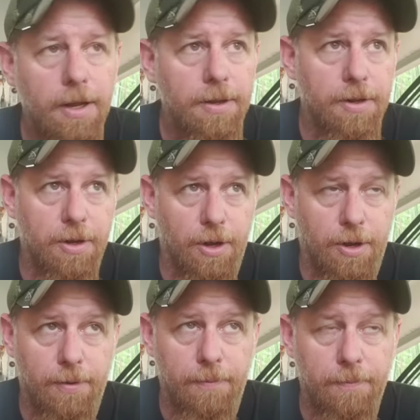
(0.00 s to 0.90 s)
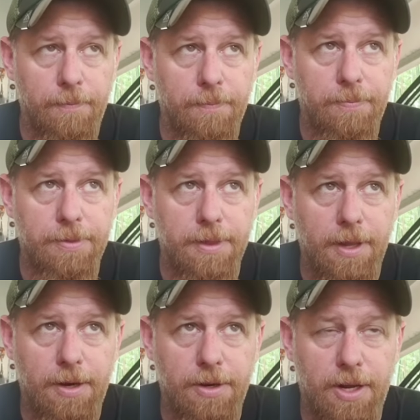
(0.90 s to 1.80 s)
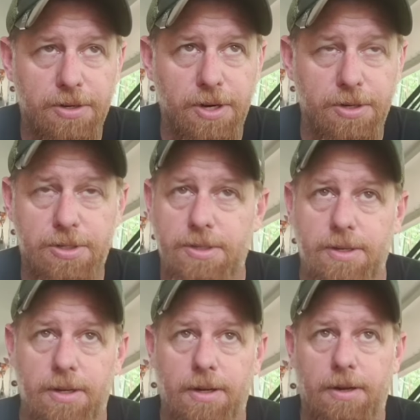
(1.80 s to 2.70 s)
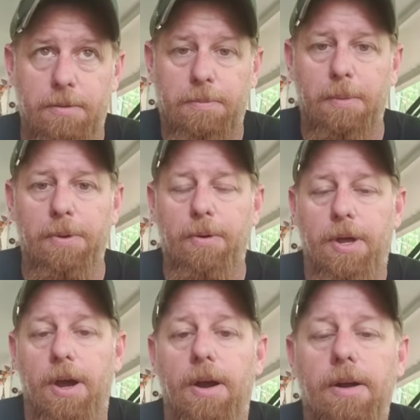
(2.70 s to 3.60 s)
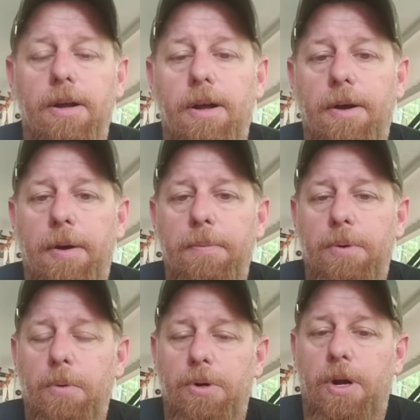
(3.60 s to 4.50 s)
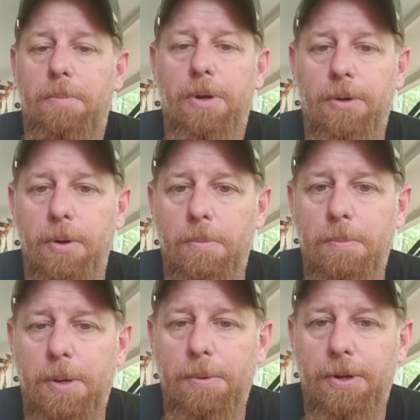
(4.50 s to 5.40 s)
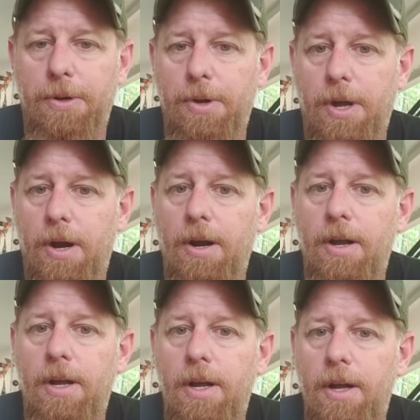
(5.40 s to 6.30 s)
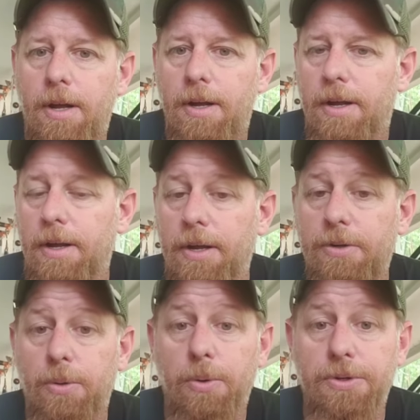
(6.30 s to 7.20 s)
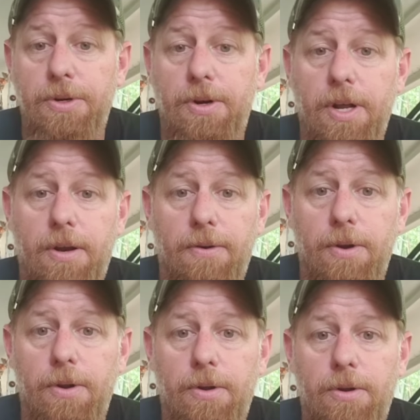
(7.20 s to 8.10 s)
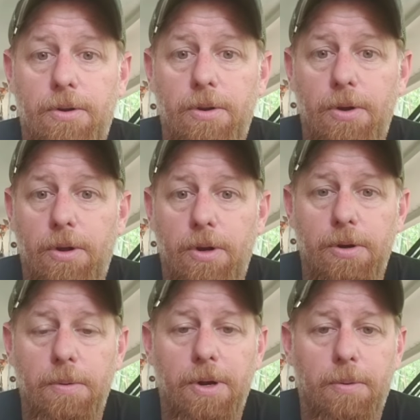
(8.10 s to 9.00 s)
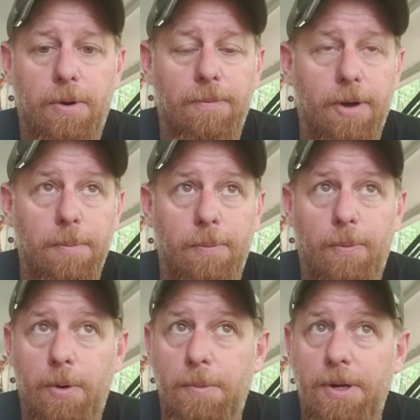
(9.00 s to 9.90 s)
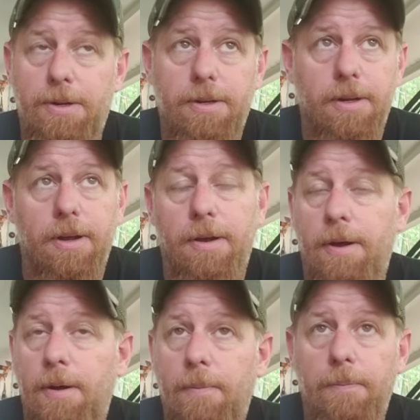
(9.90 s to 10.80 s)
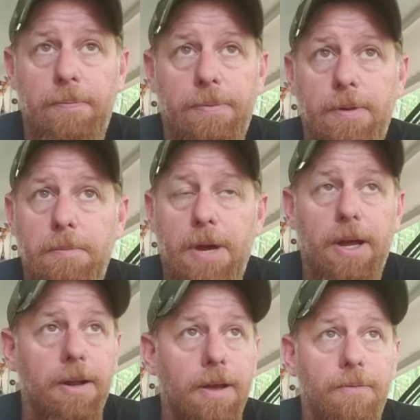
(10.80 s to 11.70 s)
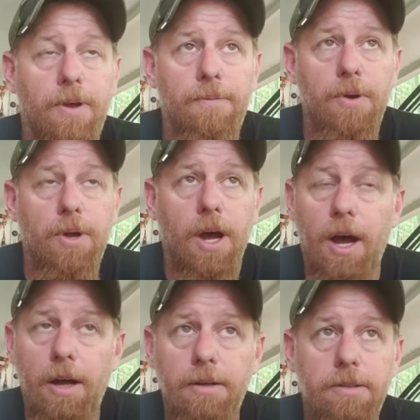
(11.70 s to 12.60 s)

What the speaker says: that's just, people don't care. So we're trying to build a group of people that do care. Tools that are needed to contribute to Quantified Performance. Man, if you got